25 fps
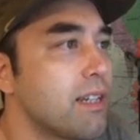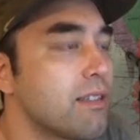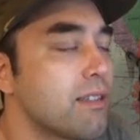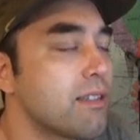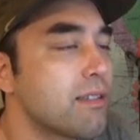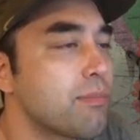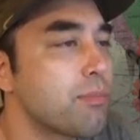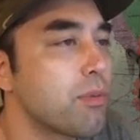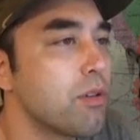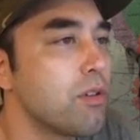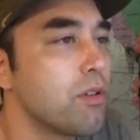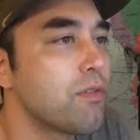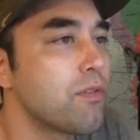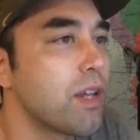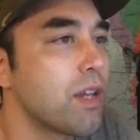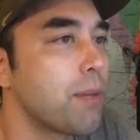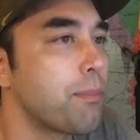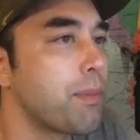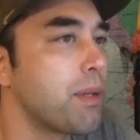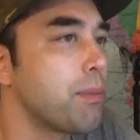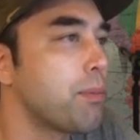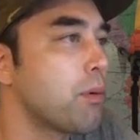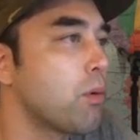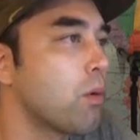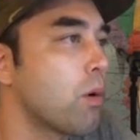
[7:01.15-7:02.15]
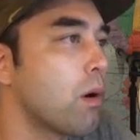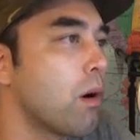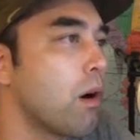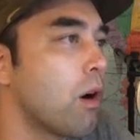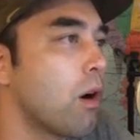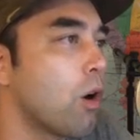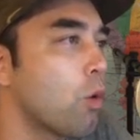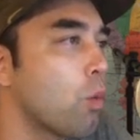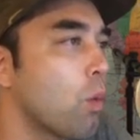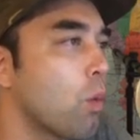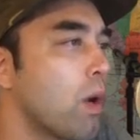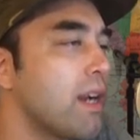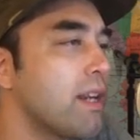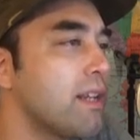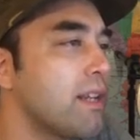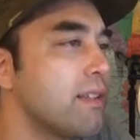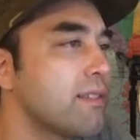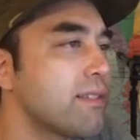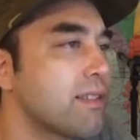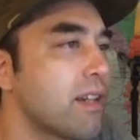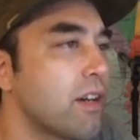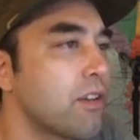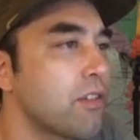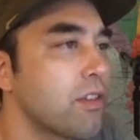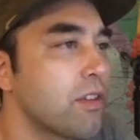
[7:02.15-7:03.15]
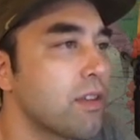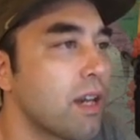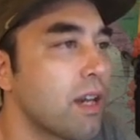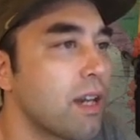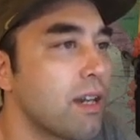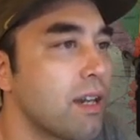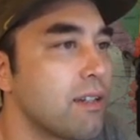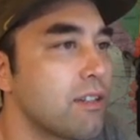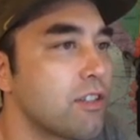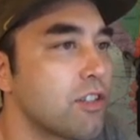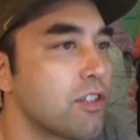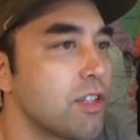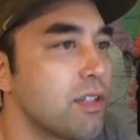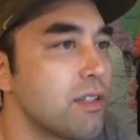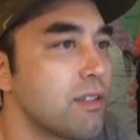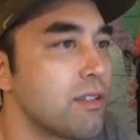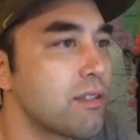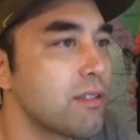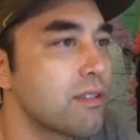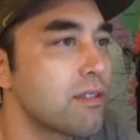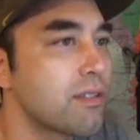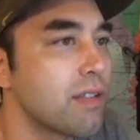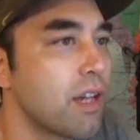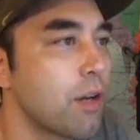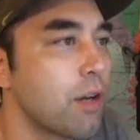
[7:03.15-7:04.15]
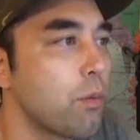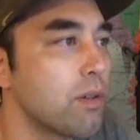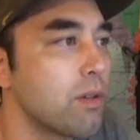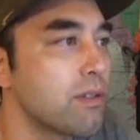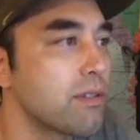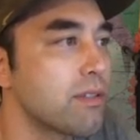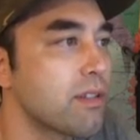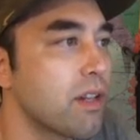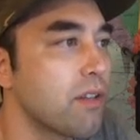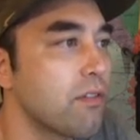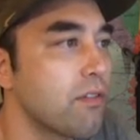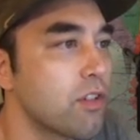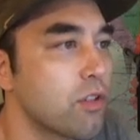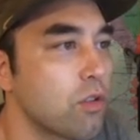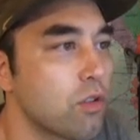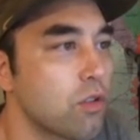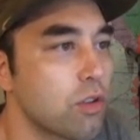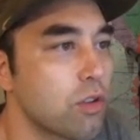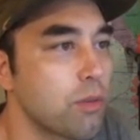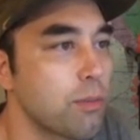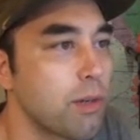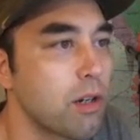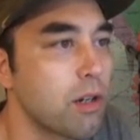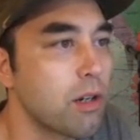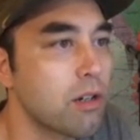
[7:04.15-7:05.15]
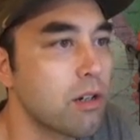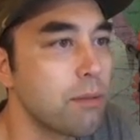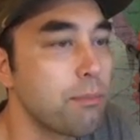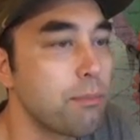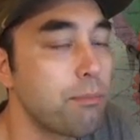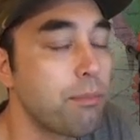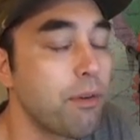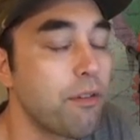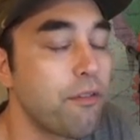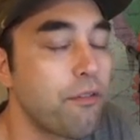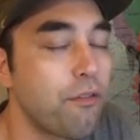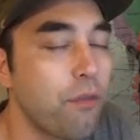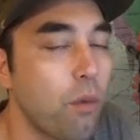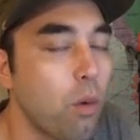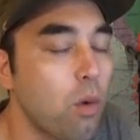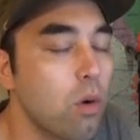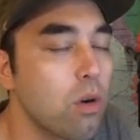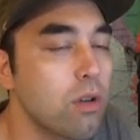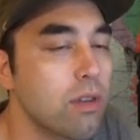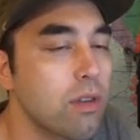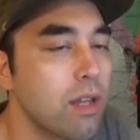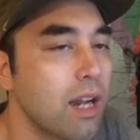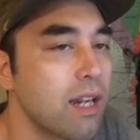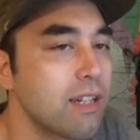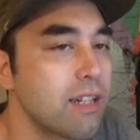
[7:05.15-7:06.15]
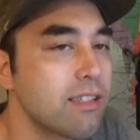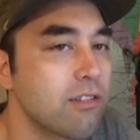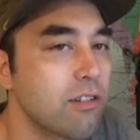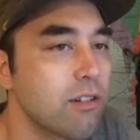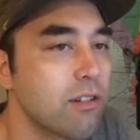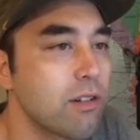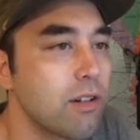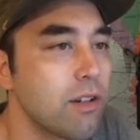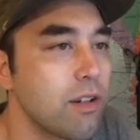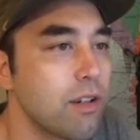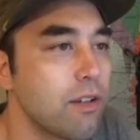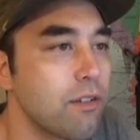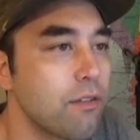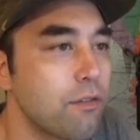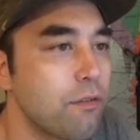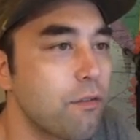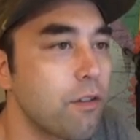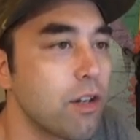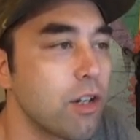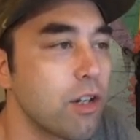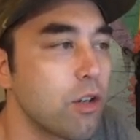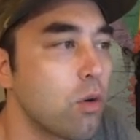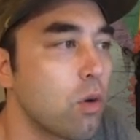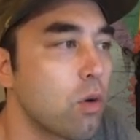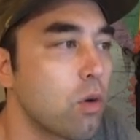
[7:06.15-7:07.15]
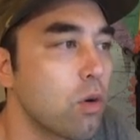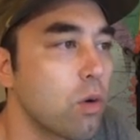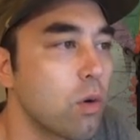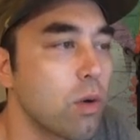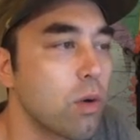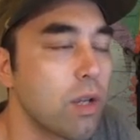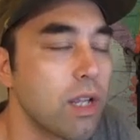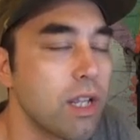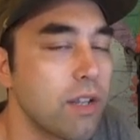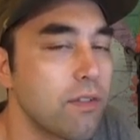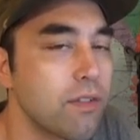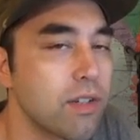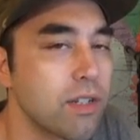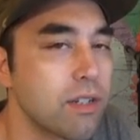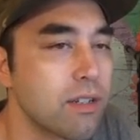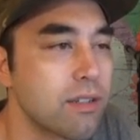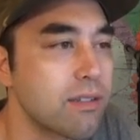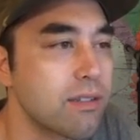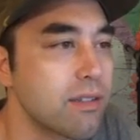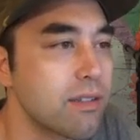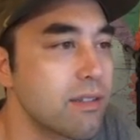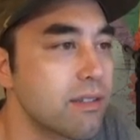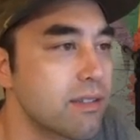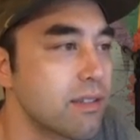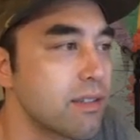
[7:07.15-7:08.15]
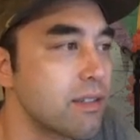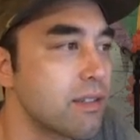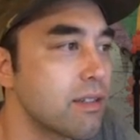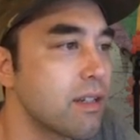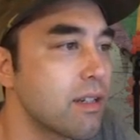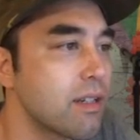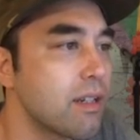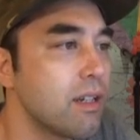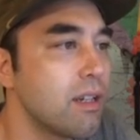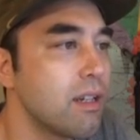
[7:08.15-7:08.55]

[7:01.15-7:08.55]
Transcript: is proof that people were already south of the ice sheets that once covered North America before the ice-free corridor even existed,